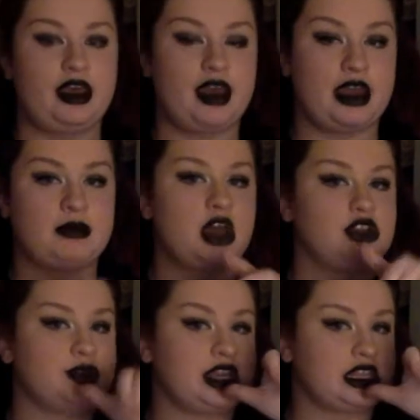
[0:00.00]
And I'm not
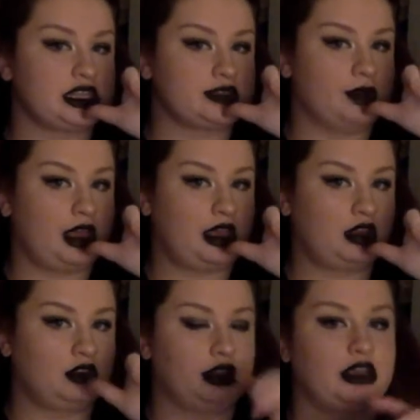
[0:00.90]
doing it this way,
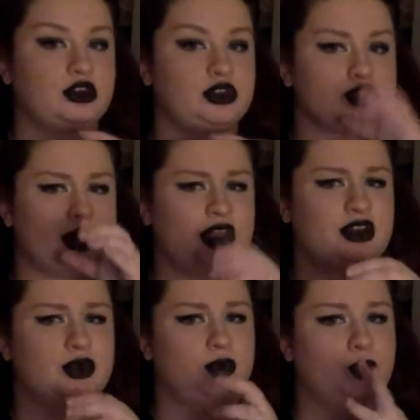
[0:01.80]
like drink
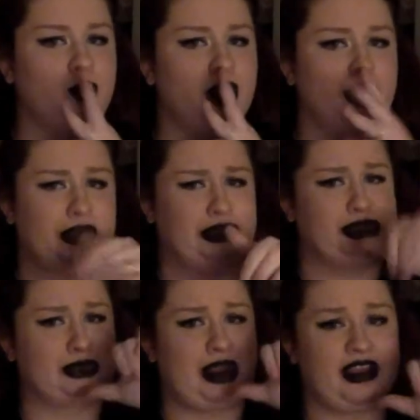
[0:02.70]
water,
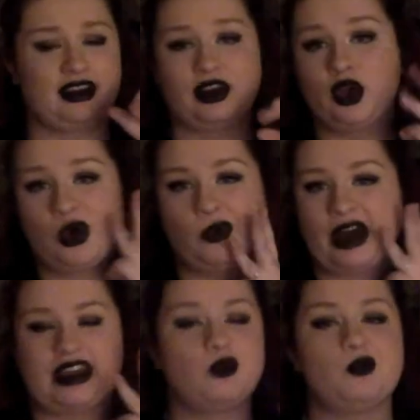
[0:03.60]
drink
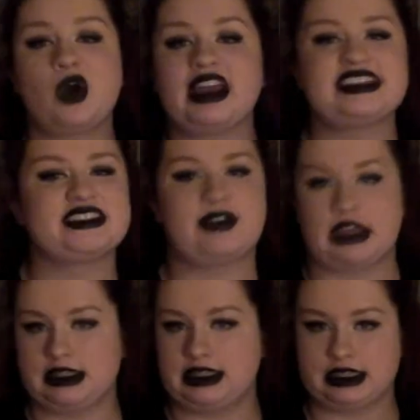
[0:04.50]
wine. Wine is
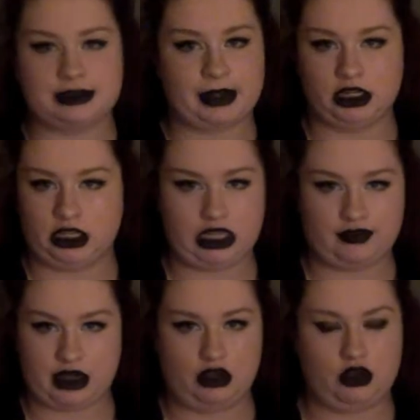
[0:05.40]
fancy, it's barely
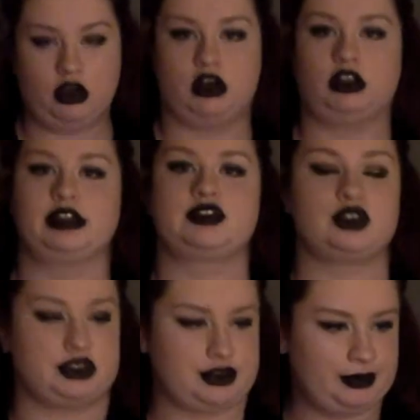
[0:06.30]
even alcohol. It's
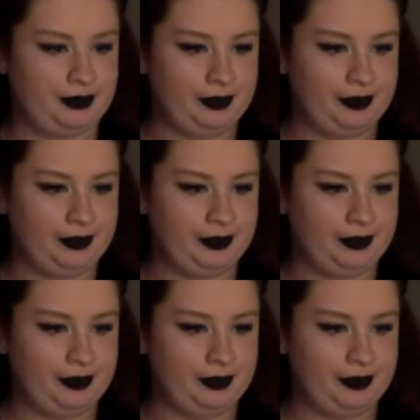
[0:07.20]
just...